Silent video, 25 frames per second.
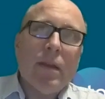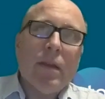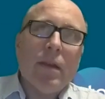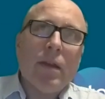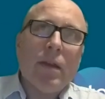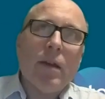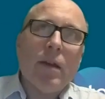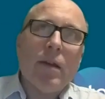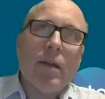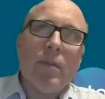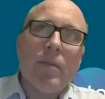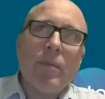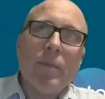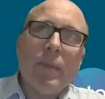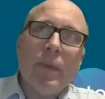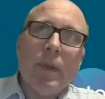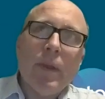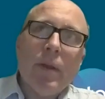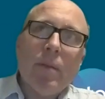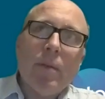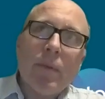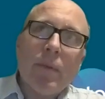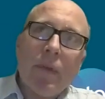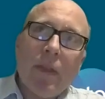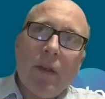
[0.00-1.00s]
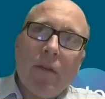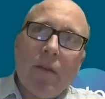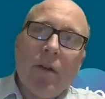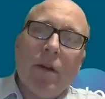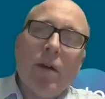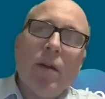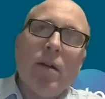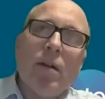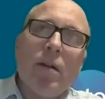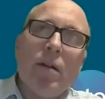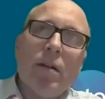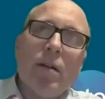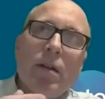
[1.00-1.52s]
But there
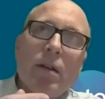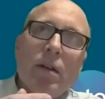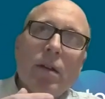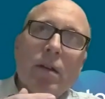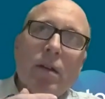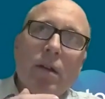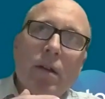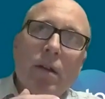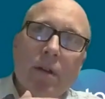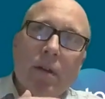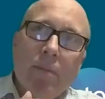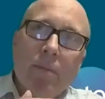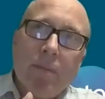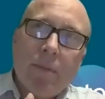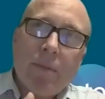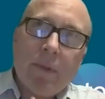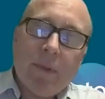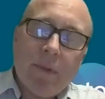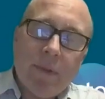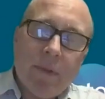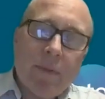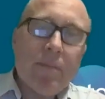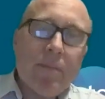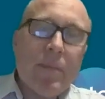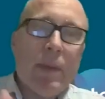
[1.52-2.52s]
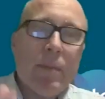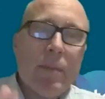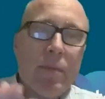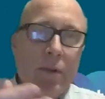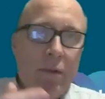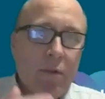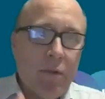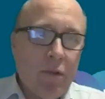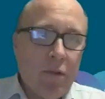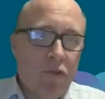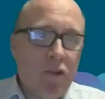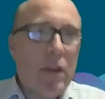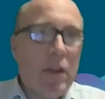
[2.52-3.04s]
are some people
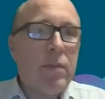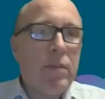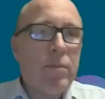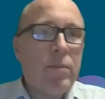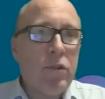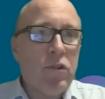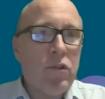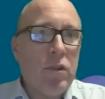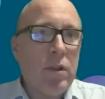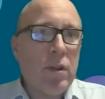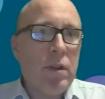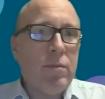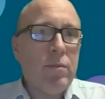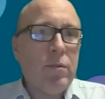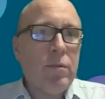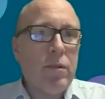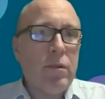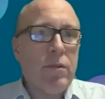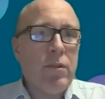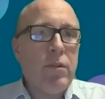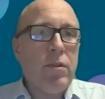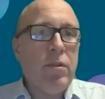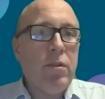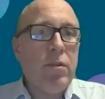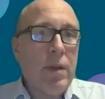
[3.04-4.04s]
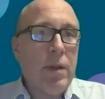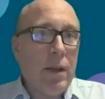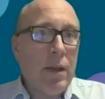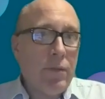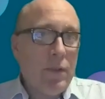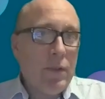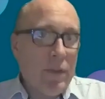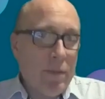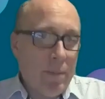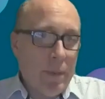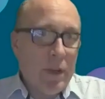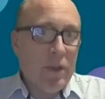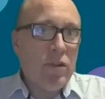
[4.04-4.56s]
who inject botulinum toxin who have a
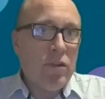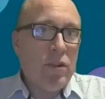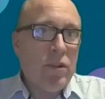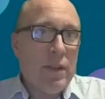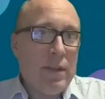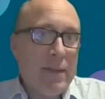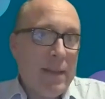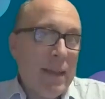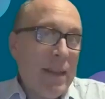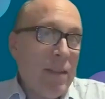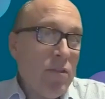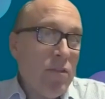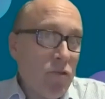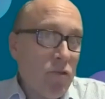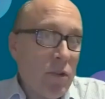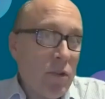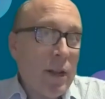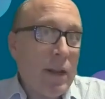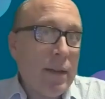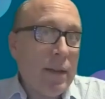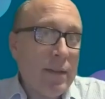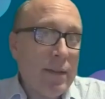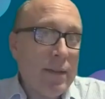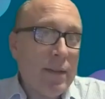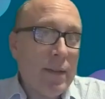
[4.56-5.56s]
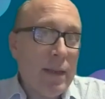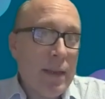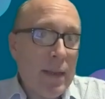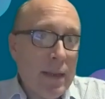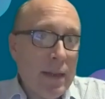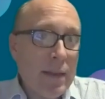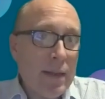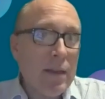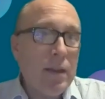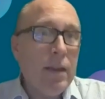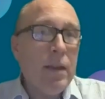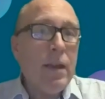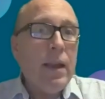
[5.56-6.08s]
specialist interest
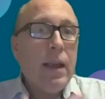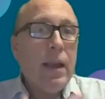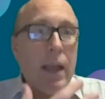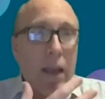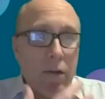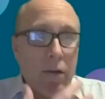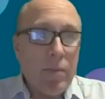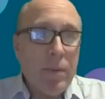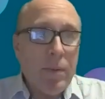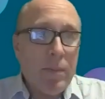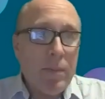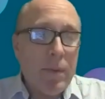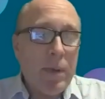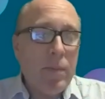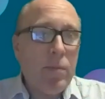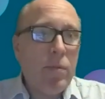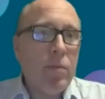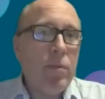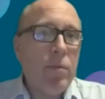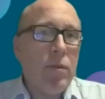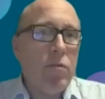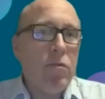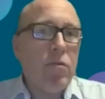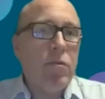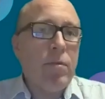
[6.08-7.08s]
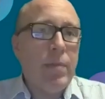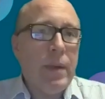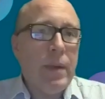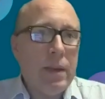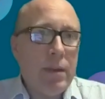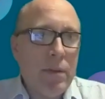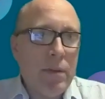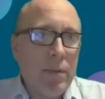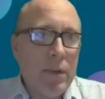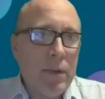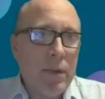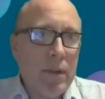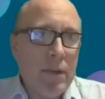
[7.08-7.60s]
in helping people with
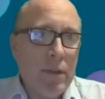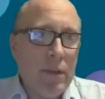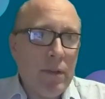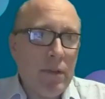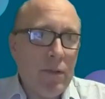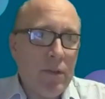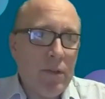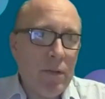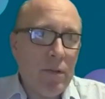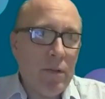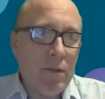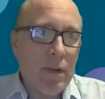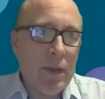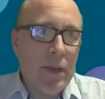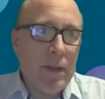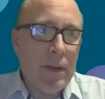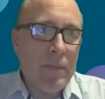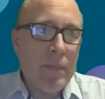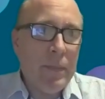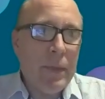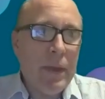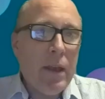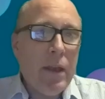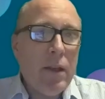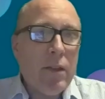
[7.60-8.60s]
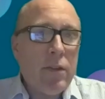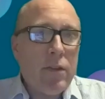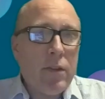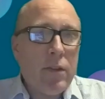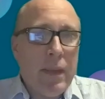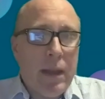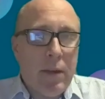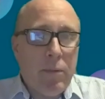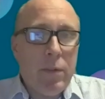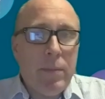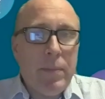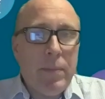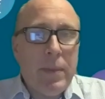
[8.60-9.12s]
oromandibular dystonia. So
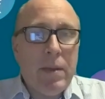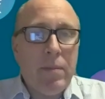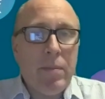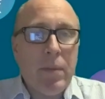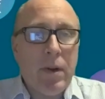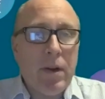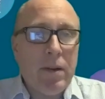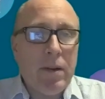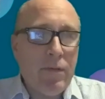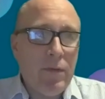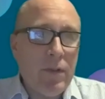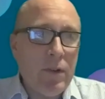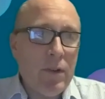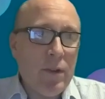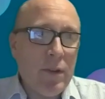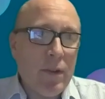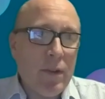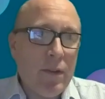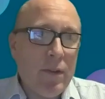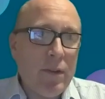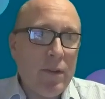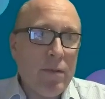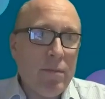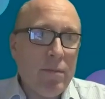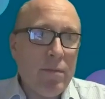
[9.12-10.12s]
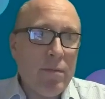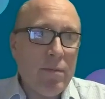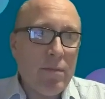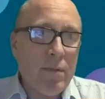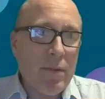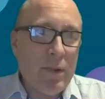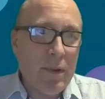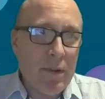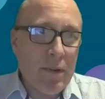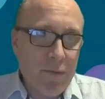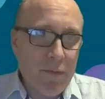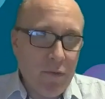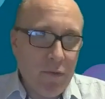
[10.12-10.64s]
that would be my first
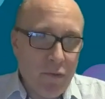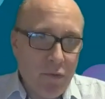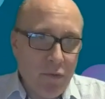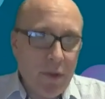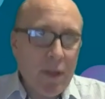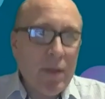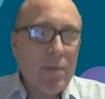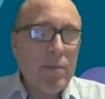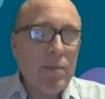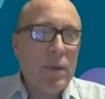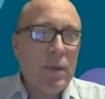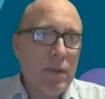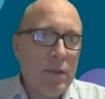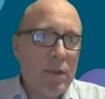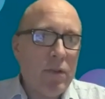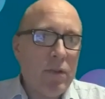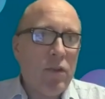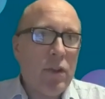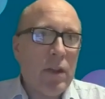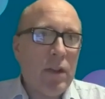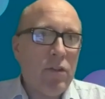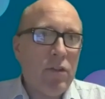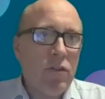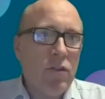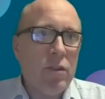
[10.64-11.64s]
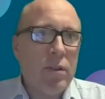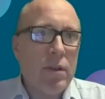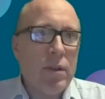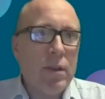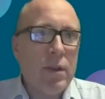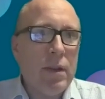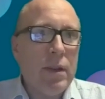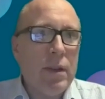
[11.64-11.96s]
sort of treatment suggestion.